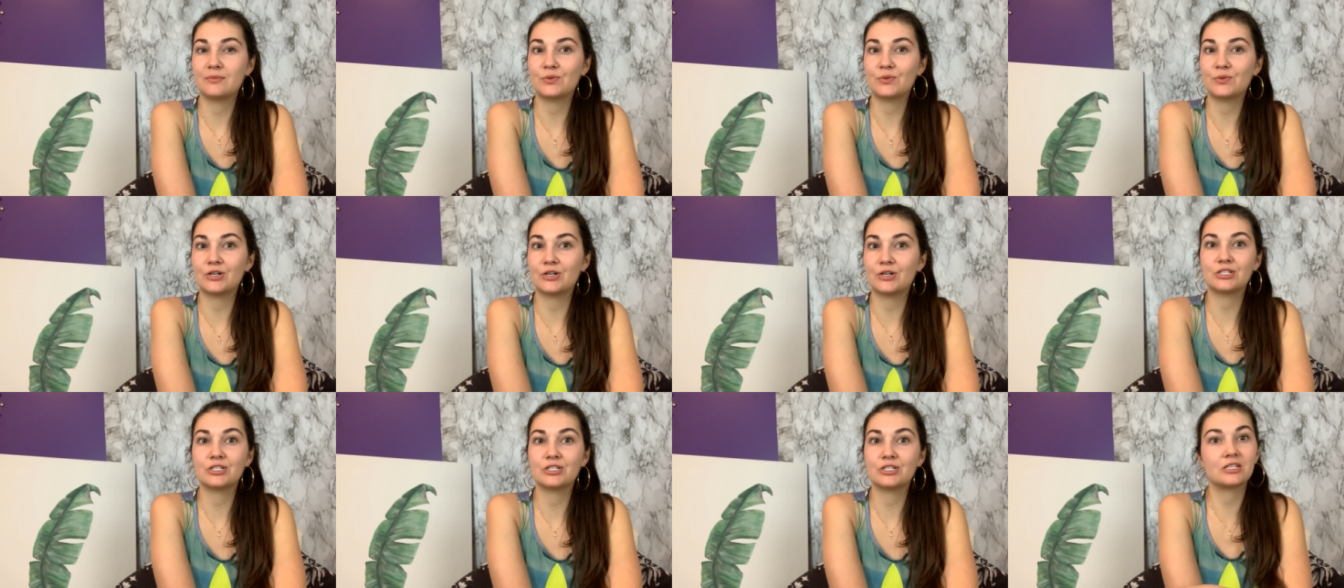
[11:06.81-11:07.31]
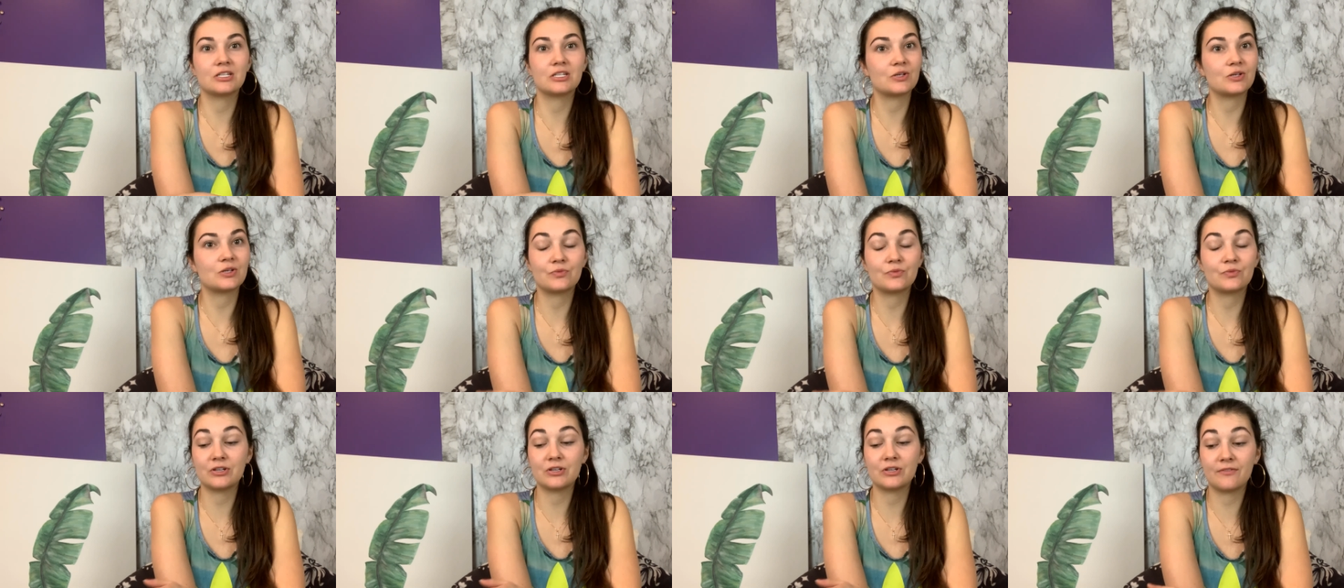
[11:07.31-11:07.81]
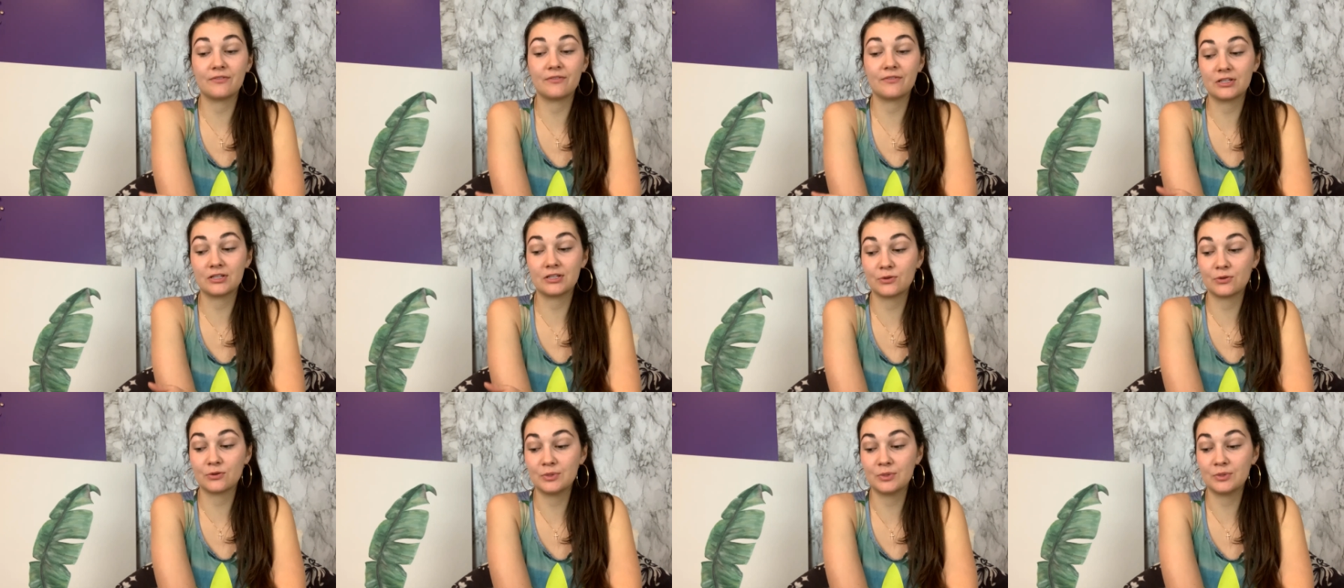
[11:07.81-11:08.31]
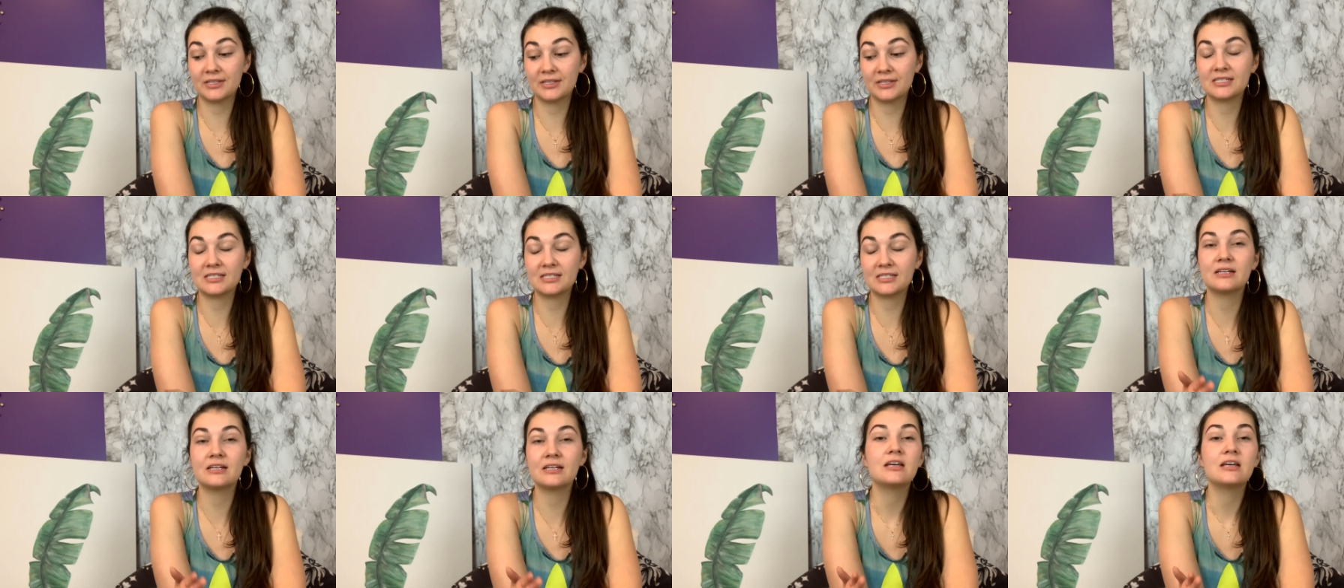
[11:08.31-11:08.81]
you're watching this, hopefully everything will be
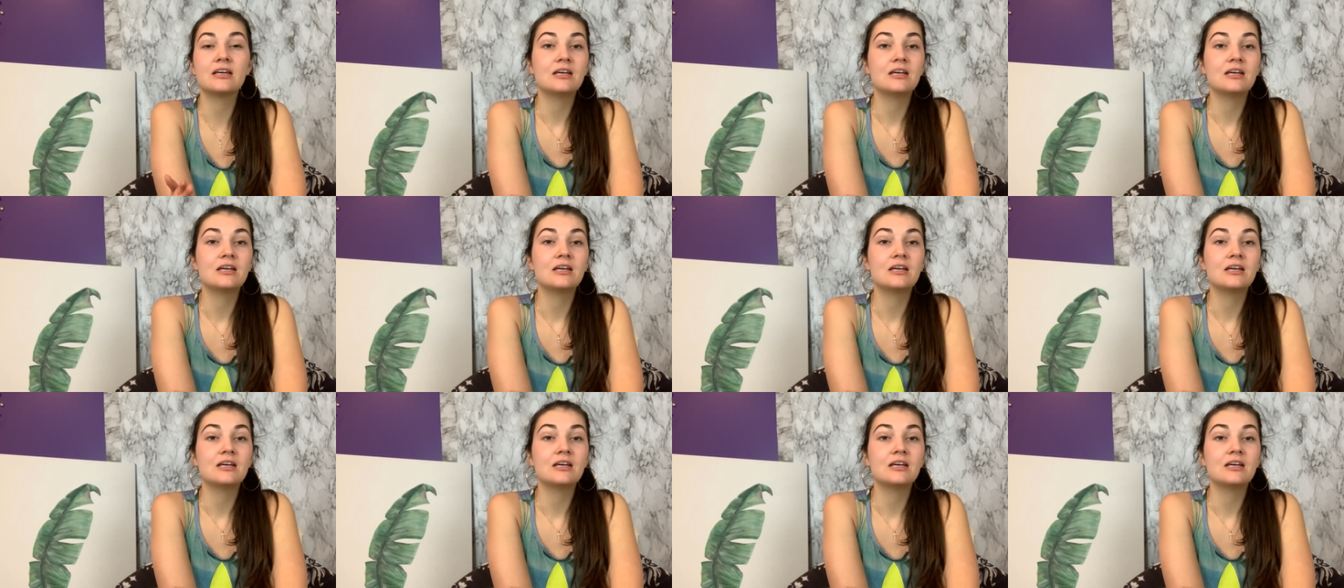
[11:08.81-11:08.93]
listed.